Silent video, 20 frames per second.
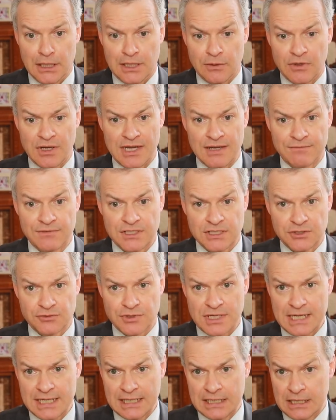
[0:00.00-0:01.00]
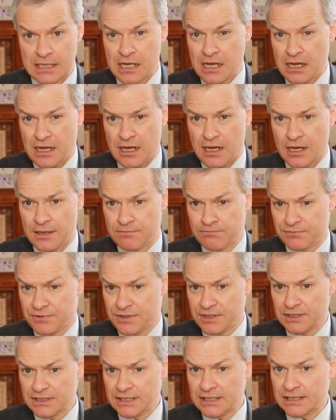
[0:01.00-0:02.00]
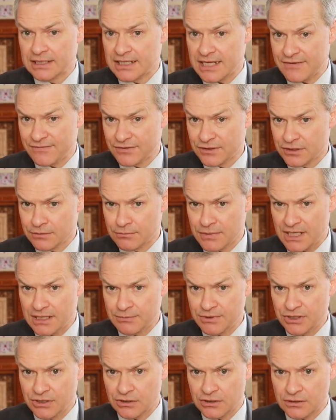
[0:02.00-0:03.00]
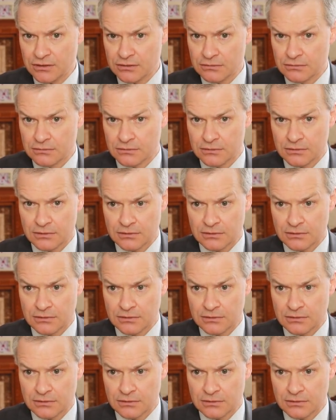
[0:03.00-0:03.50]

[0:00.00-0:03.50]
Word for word: Now I have this rack. I'm thinking Leavener may be good.